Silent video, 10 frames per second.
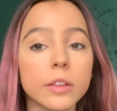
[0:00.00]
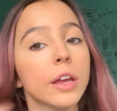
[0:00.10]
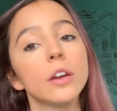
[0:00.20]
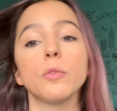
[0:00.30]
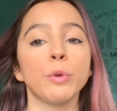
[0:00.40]

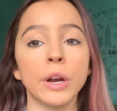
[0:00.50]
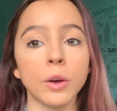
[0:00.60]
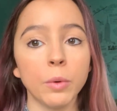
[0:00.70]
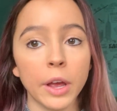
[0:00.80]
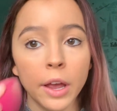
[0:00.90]
then right
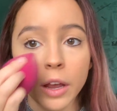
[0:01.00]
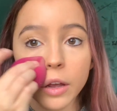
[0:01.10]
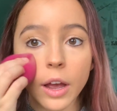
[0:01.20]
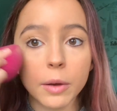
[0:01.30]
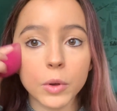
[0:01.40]
away
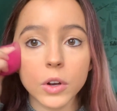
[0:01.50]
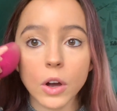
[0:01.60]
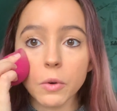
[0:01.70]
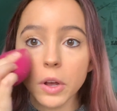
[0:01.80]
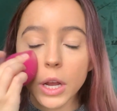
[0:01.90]
I will
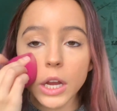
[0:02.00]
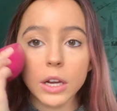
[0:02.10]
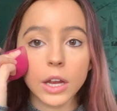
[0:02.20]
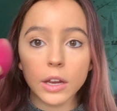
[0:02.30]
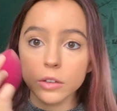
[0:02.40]
go in
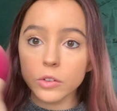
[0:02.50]
and